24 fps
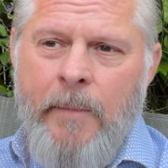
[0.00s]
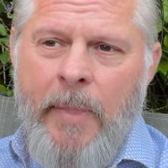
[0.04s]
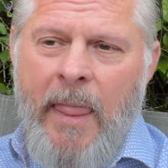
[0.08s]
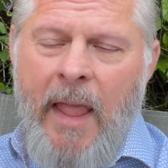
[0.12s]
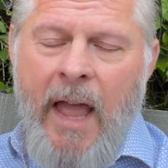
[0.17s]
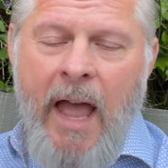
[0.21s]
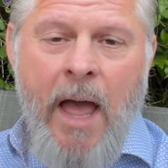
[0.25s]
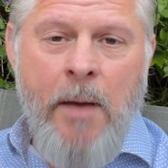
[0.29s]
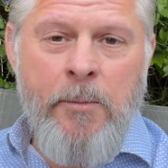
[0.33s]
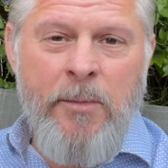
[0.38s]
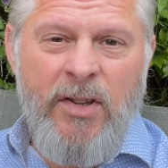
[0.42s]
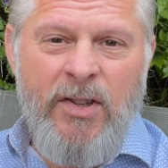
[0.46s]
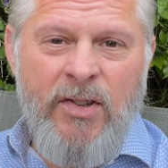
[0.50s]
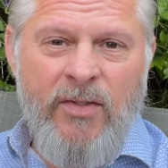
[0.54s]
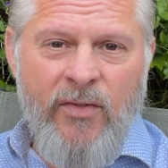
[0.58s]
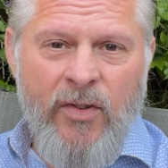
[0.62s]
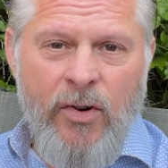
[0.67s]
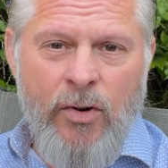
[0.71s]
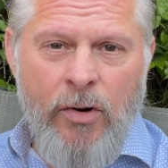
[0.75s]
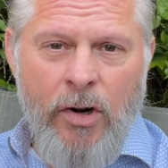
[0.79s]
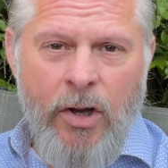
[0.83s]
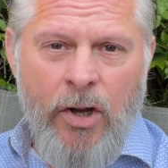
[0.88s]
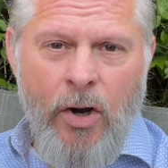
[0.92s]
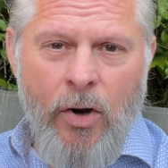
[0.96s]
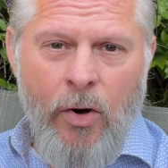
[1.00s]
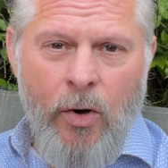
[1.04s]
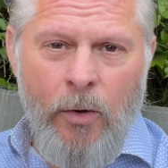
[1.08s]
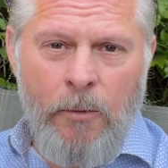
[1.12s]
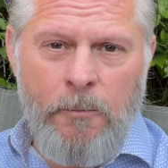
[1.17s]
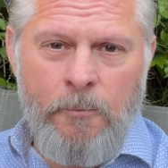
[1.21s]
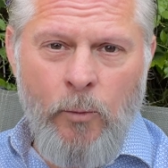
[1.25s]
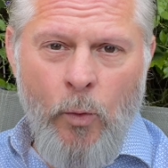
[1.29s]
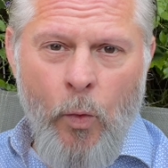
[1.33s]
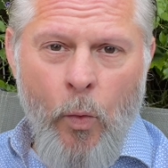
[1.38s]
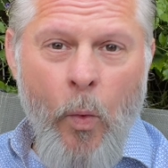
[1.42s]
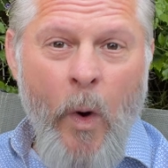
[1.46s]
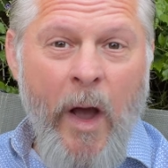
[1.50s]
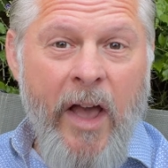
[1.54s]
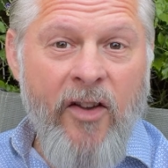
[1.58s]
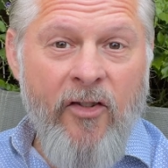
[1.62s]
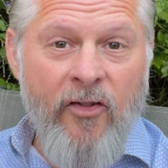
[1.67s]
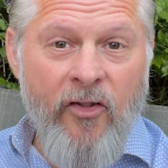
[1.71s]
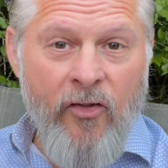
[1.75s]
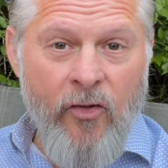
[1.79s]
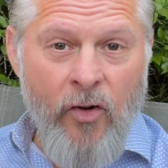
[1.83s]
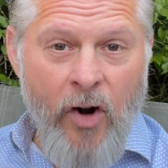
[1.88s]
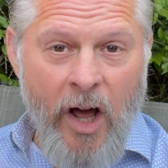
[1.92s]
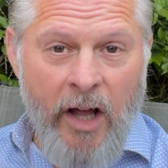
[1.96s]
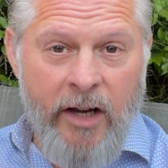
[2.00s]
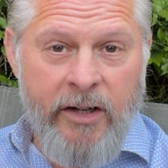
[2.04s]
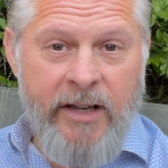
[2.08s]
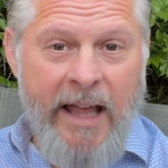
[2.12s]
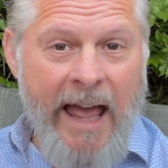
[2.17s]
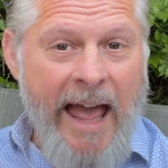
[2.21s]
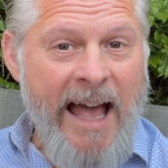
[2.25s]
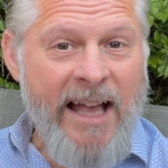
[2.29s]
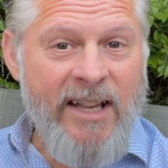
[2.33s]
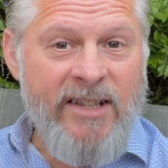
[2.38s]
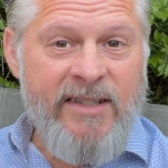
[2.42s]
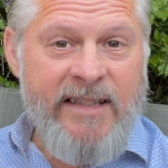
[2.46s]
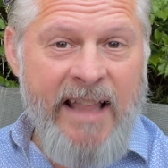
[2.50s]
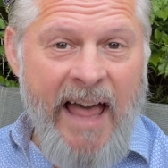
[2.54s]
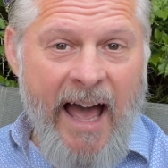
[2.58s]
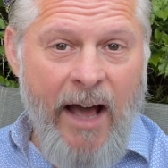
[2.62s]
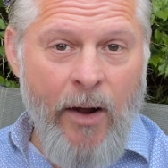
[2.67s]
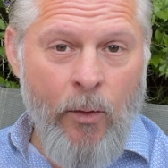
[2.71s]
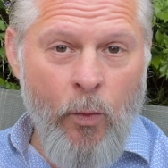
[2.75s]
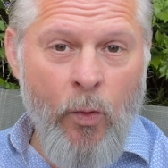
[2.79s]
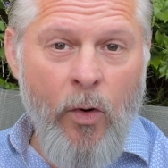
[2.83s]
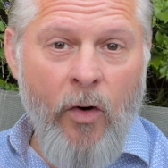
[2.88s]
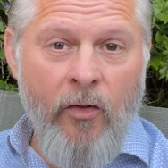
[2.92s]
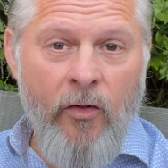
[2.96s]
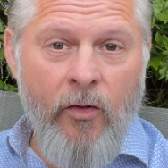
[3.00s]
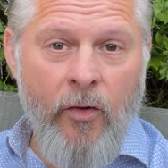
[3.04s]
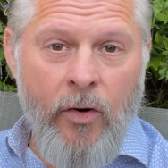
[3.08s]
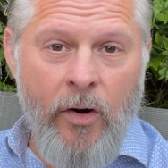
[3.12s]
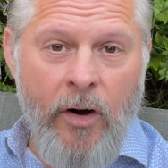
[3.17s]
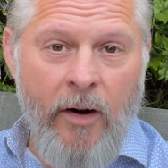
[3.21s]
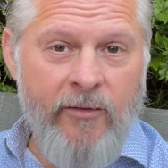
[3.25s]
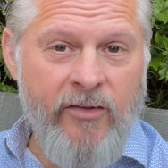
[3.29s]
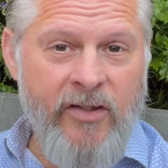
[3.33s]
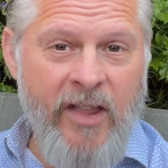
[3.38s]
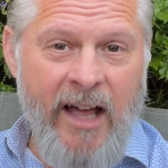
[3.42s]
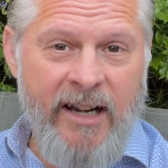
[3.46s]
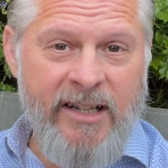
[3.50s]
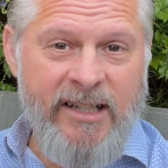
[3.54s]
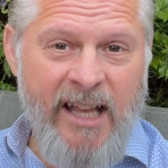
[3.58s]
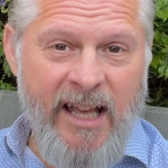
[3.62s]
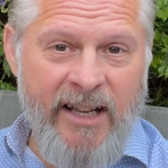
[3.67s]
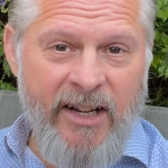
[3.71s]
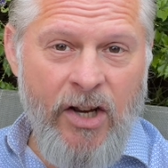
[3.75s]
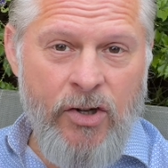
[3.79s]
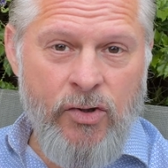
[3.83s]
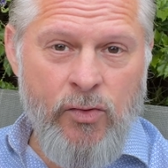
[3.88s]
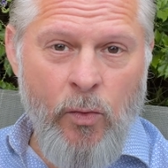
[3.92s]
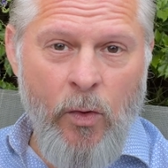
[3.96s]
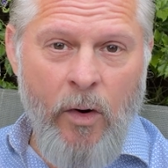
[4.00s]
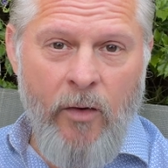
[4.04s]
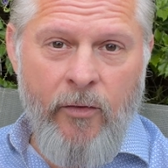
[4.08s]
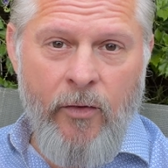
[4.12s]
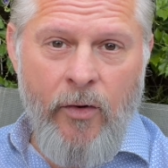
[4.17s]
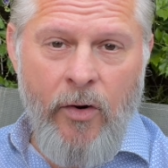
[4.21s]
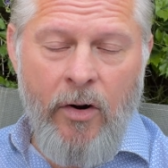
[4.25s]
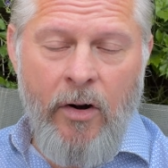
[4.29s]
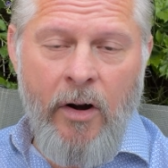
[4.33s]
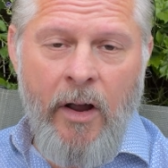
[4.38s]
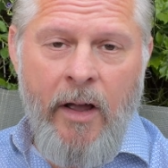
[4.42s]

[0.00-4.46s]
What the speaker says: hemispherical wavefront as that woofer, of that 10-inch woofer.